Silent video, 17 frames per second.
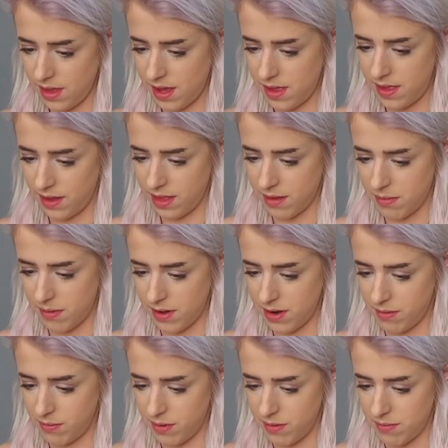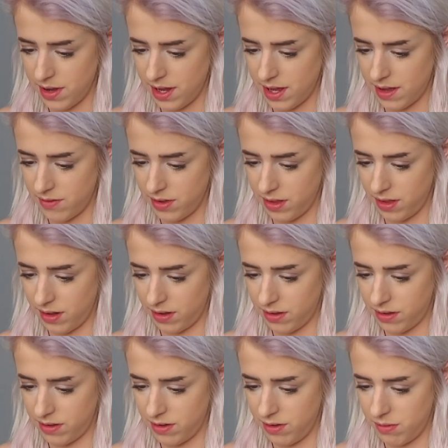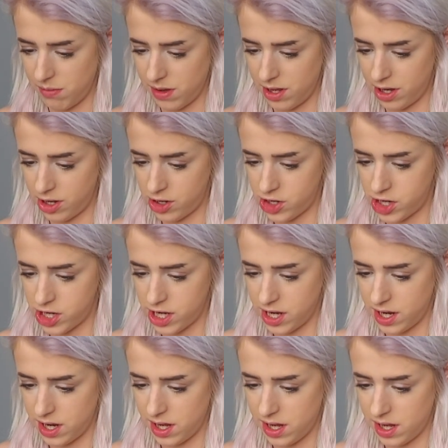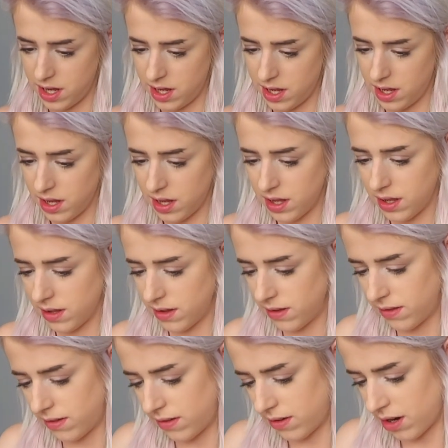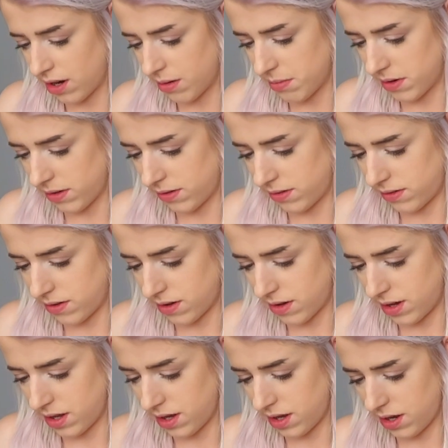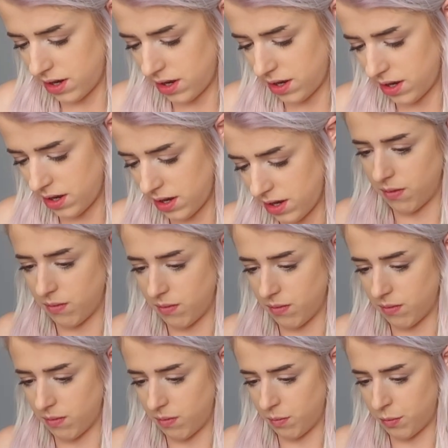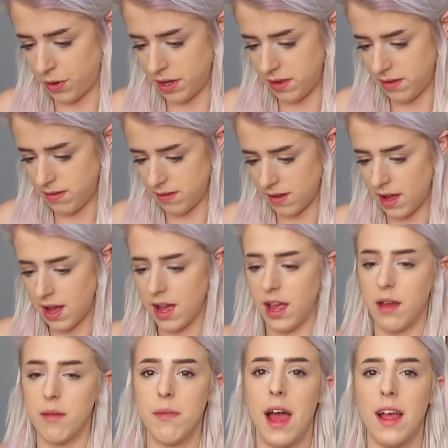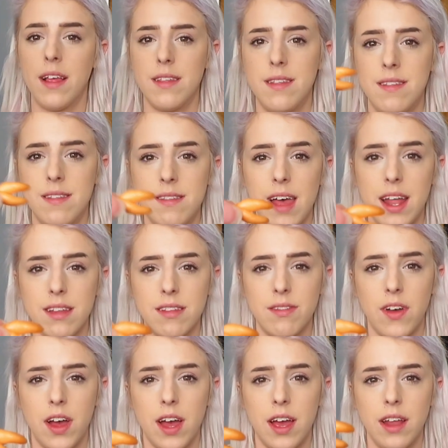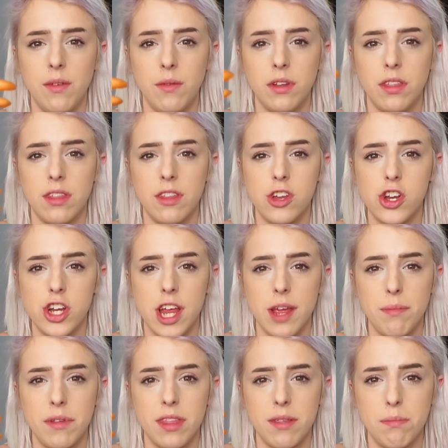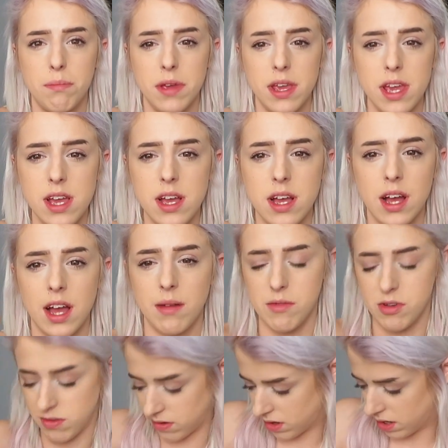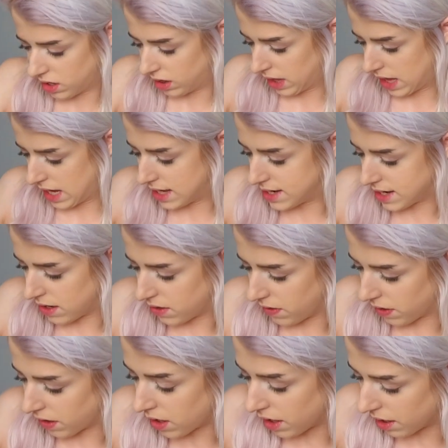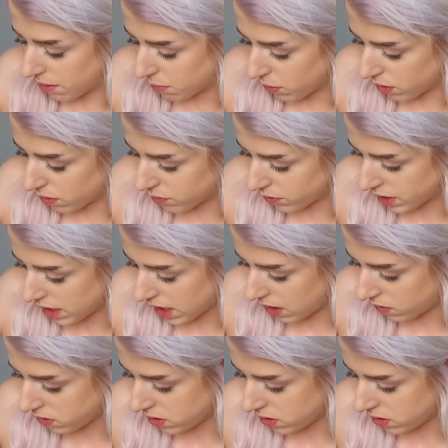I think the bottom one might have a little too much starburst on it. Once I am satisfied with the shape of the beak, I'm just gonna lay it down on the cutting board for now.